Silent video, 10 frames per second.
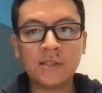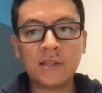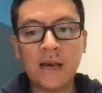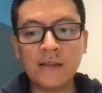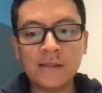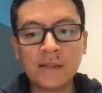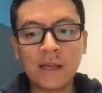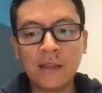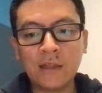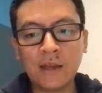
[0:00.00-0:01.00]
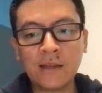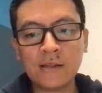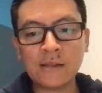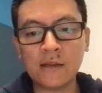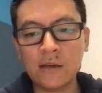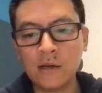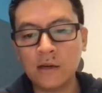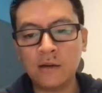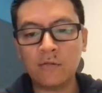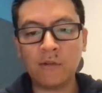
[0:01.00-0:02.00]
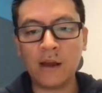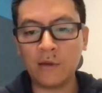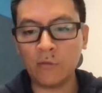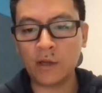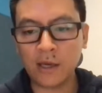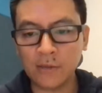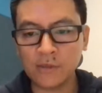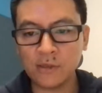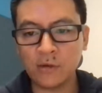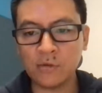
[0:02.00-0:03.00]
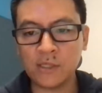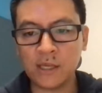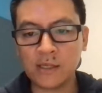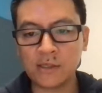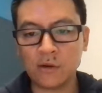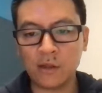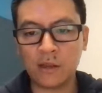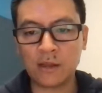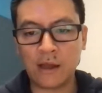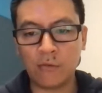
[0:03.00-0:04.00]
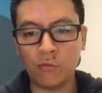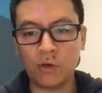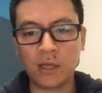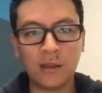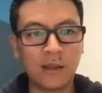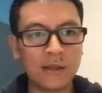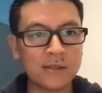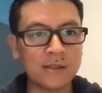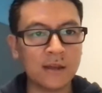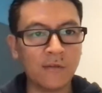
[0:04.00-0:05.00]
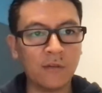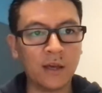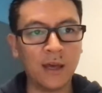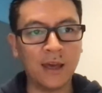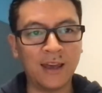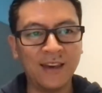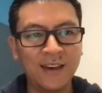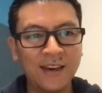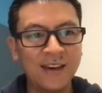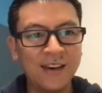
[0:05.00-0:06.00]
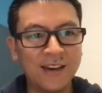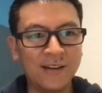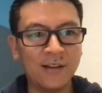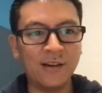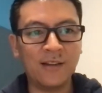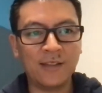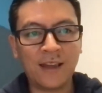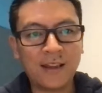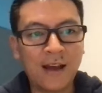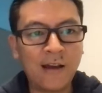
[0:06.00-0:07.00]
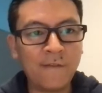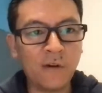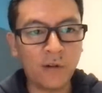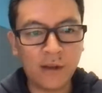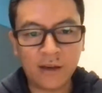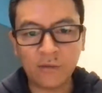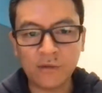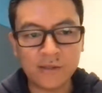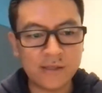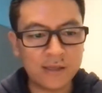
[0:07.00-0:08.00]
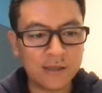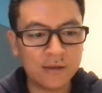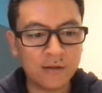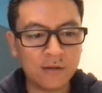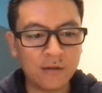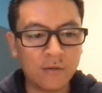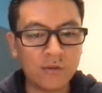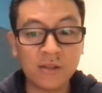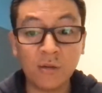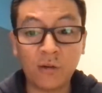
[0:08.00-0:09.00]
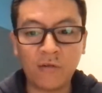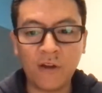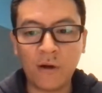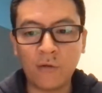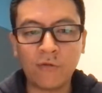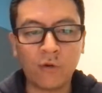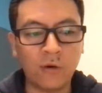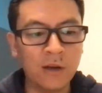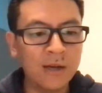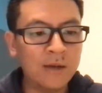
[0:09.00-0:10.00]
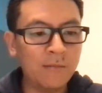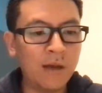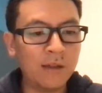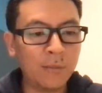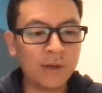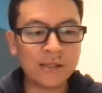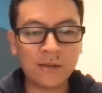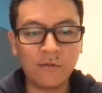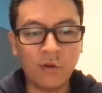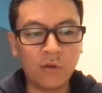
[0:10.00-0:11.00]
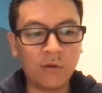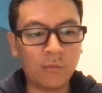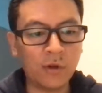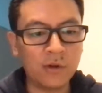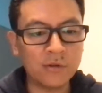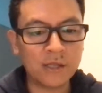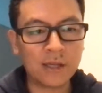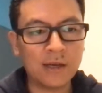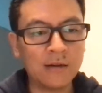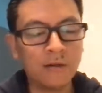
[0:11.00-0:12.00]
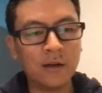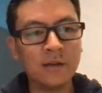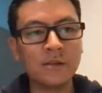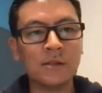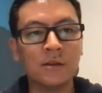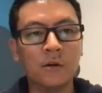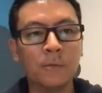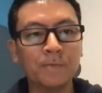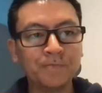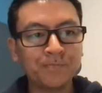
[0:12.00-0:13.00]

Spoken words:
tends to get things right when it comes to those things. So I think that rookie thing is definitely a thing that I felt like was only fair for mainly because of the volume of players they get, right? So